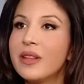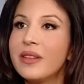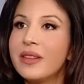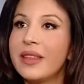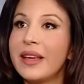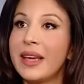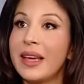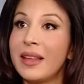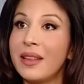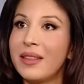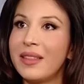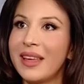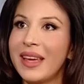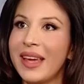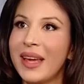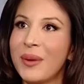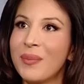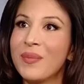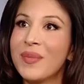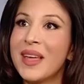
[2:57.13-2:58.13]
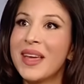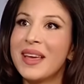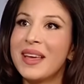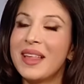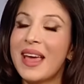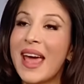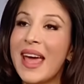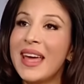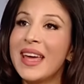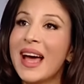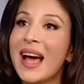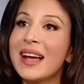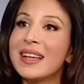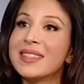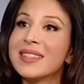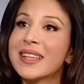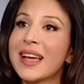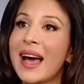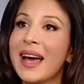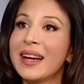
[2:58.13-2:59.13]
the AI
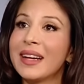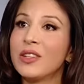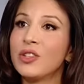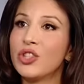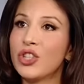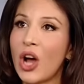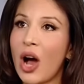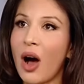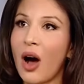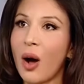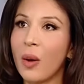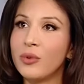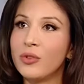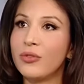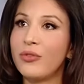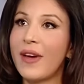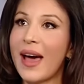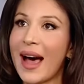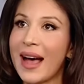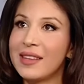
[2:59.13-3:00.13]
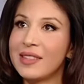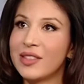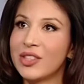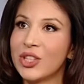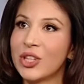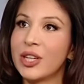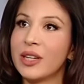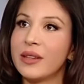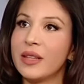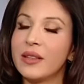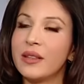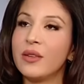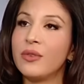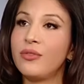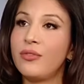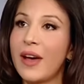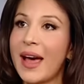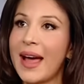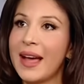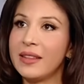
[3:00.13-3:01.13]
is cutting jobs faster than the
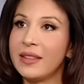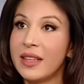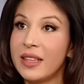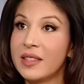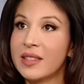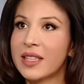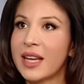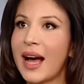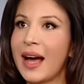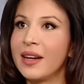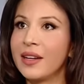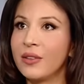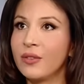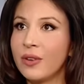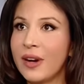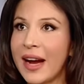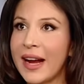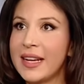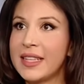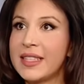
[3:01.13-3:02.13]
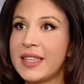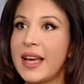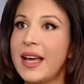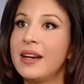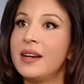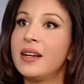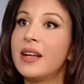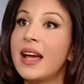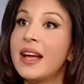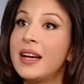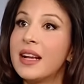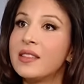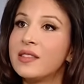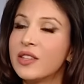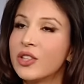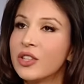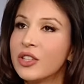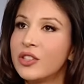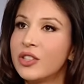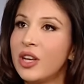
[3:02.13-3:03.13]
Fed is cutting rates. And as a
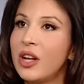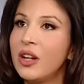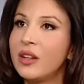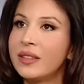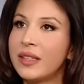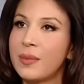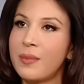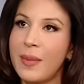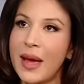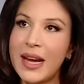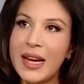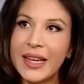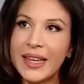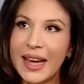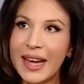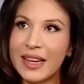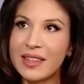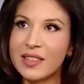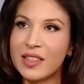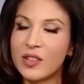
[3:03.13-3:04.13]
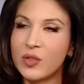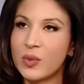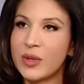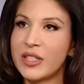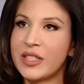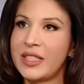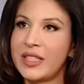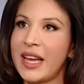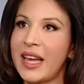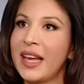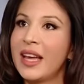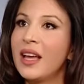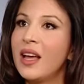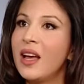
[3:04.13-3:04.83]
result, in many cases, we see